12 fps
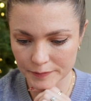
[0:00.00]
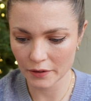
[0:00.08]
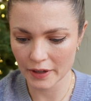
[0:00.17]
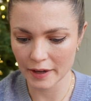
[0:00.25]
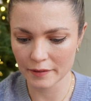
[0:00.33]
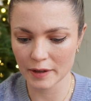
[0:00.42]

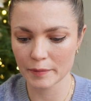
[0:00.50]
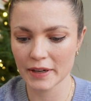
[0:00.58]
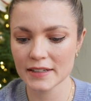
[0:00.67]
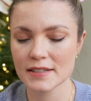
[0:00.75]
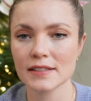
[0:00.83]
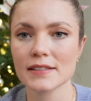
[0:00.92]
Okay, I
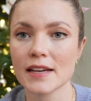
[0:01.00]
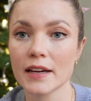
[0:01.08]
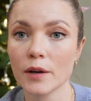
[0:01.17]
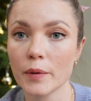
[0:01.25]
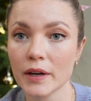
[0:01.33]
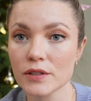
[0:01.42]
might take
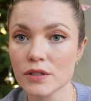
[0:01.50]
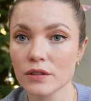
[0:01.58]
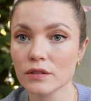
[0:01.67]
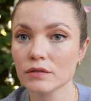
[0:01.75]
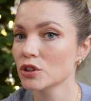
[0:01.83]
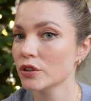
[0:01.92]
a while
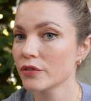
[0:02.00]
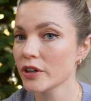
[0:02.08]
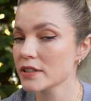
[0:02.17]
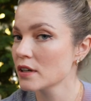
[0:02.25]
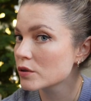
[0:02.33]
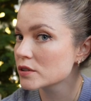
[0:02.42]
to look for it.
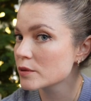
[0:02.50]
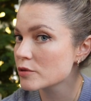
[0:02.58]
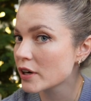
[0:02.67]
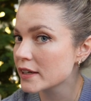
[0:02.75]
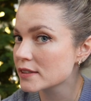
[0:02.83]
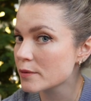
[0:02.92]
Also, I'm
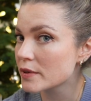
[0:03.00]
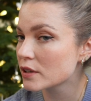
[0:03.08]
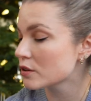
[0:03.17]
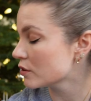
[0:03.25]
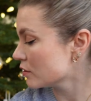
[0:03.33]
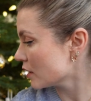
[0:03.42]
trying something new.